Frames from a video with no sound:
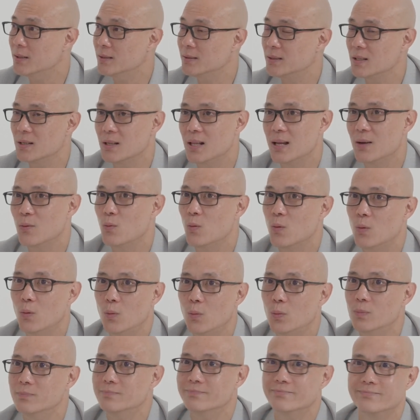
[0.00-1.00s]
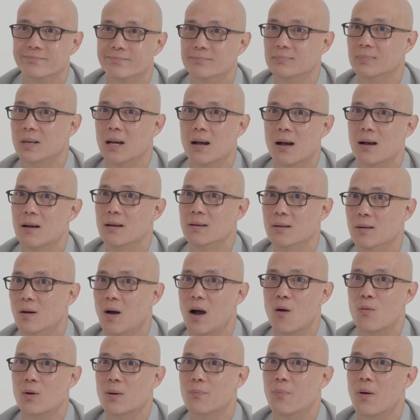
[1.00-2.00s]
They're like, well, I
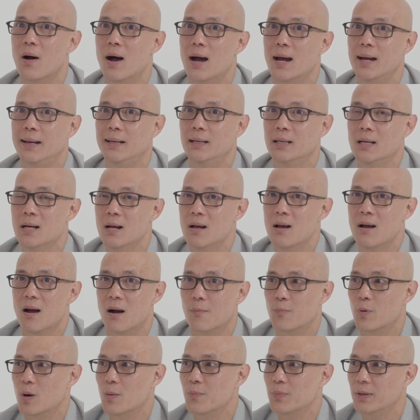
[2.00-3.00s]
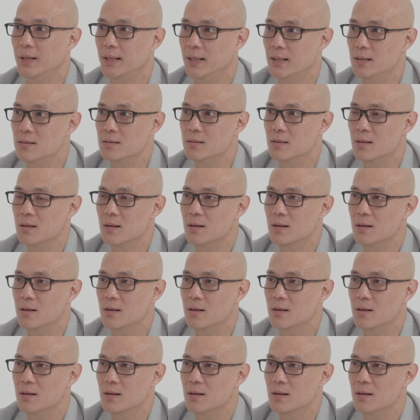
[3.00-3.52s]
want to buy a property,